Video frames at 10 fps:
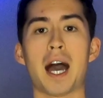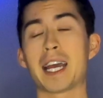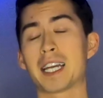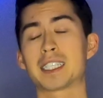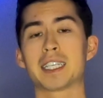I
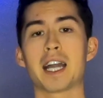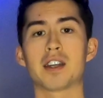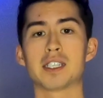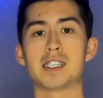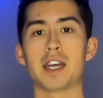actually got
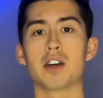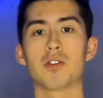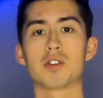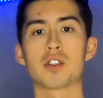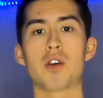on
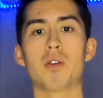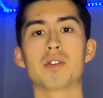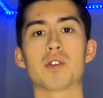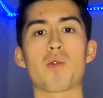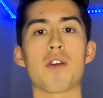sale, so it
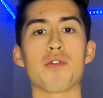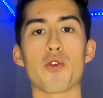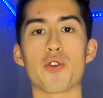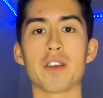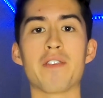was around
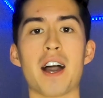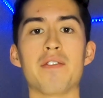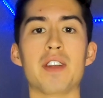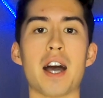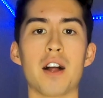
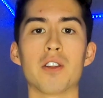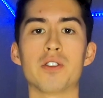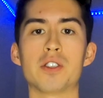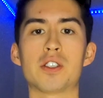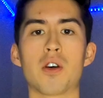
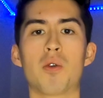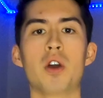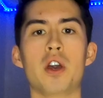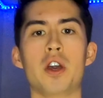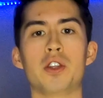$35. So
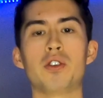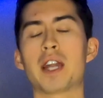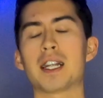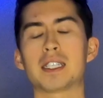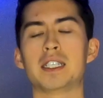you
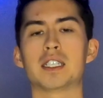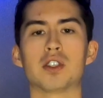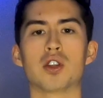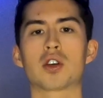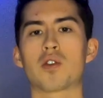can honestly
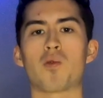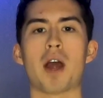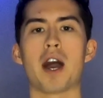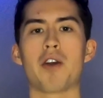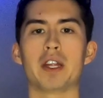just look
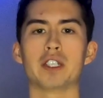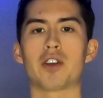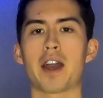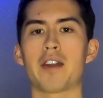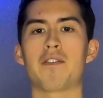around and
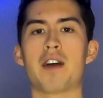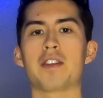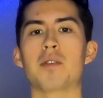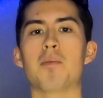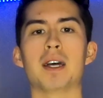try to
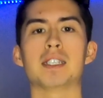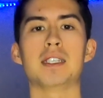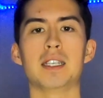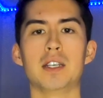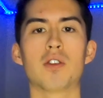find the
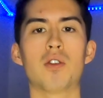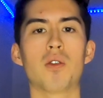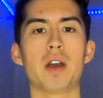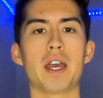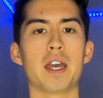best
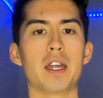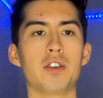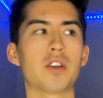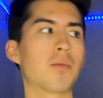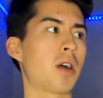deal,
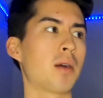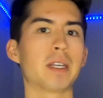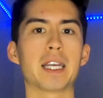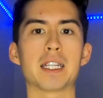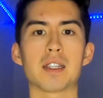and you can
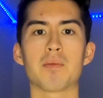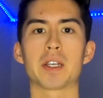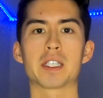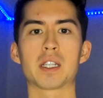probably get something